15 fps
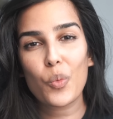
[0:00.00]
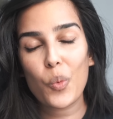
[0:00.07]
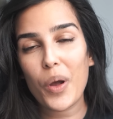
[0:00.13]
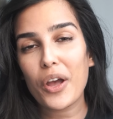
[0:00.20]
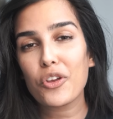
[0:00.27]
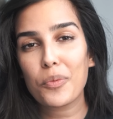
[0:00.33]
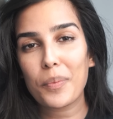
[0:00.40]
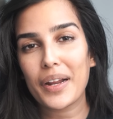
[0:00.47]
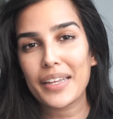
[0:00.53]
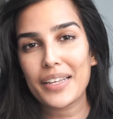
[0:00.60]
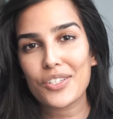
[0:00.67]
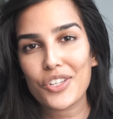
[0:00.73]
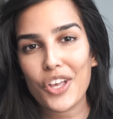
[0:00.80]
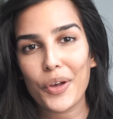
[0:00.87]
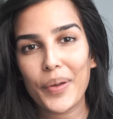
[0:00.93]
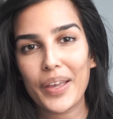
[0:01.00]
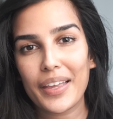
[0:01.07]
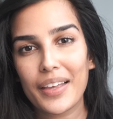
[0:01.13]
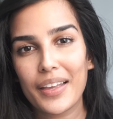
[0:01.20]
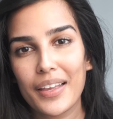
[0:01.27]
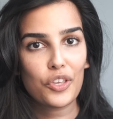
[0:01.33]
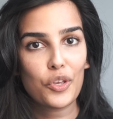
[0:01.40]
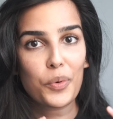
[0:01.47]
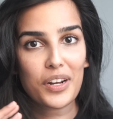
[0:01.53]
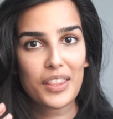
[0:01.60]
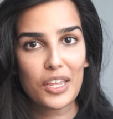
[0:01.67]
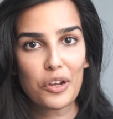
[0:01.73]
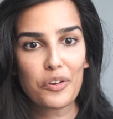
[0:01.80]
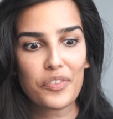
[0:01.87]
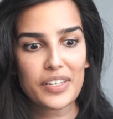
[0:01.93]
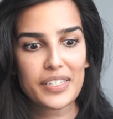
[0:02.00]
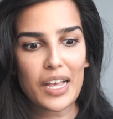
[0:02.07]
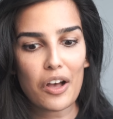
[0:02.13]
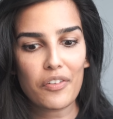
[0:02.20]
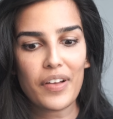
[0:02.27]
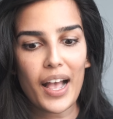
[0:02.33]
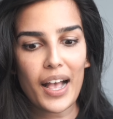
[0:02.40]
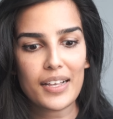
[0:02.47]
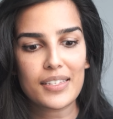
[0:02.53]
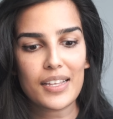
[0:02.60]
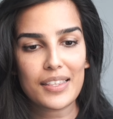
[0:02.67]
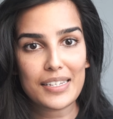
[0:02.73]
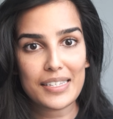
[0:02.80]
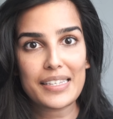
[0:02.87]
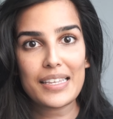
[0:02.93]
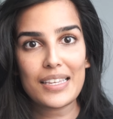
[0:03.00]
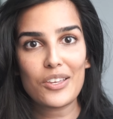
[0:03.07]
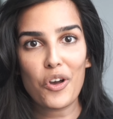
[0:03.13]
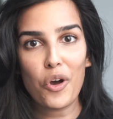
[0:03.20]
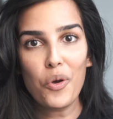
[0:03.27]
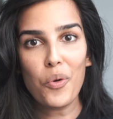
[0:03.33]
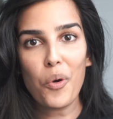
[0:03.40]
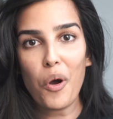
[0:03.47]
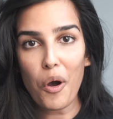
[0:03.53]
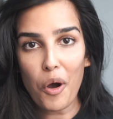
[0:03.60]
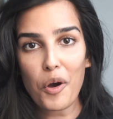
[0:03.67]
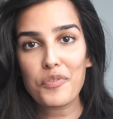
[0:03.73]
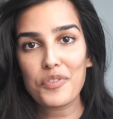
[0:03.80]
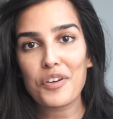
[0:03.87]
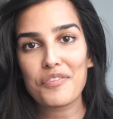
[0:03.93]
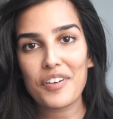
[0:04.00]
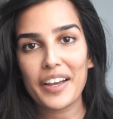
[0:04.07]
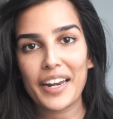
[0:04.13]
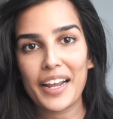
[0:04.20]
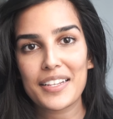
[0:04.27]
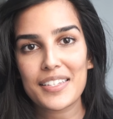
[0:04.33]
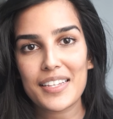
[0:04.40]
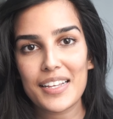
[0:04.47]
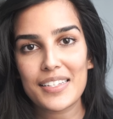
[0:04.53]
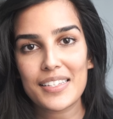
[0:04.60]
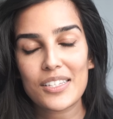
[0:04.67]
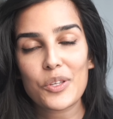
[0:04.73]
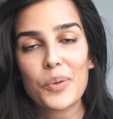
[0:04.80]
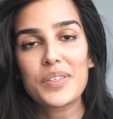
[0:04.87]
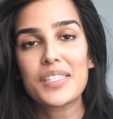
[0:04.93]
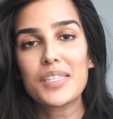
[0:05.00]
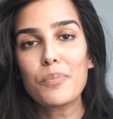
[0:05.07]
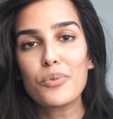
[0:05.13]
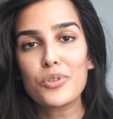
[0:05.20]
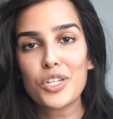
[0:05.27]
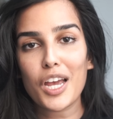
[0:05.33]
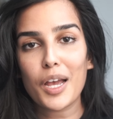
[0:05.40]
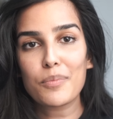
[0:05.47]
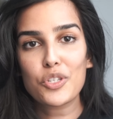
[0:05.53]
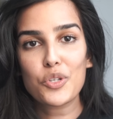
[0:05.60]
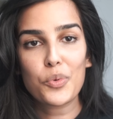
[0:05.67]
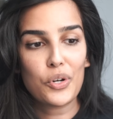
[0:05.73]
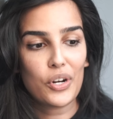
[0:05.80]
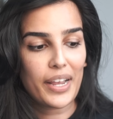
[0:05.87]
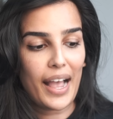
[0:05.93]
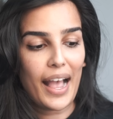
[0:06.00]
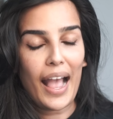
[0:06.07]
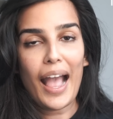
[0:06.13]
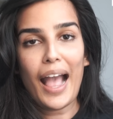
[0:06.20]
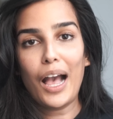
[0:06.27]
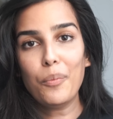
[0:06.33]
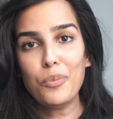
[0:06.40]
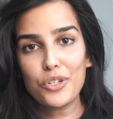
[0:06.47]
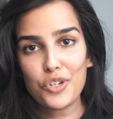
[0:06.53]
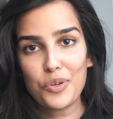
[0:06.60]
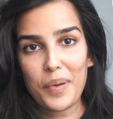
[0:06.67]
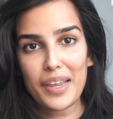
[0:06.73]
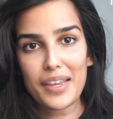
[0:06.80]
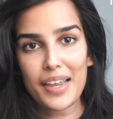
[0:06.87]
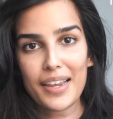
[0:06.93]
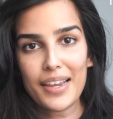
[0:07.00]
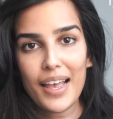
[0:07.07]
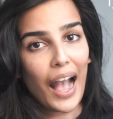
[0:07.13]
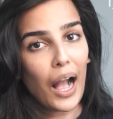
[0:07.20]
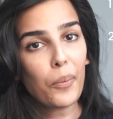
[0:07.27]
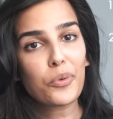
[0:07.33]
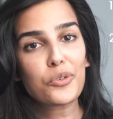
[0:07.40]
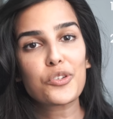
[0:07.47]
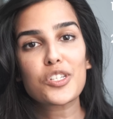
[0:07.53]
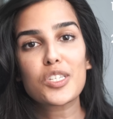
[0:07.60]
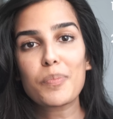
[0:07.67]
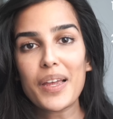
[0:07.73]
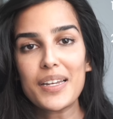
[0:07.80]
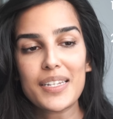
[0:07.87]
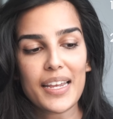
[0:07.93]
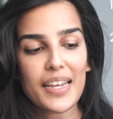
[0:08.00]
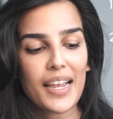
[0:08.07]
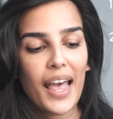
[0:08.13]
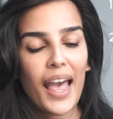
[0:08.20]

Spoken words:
where your money is going. You want to think of yourself as the CEO of your finances. So in simple terms, you would look at how much you're making, how much you're spending,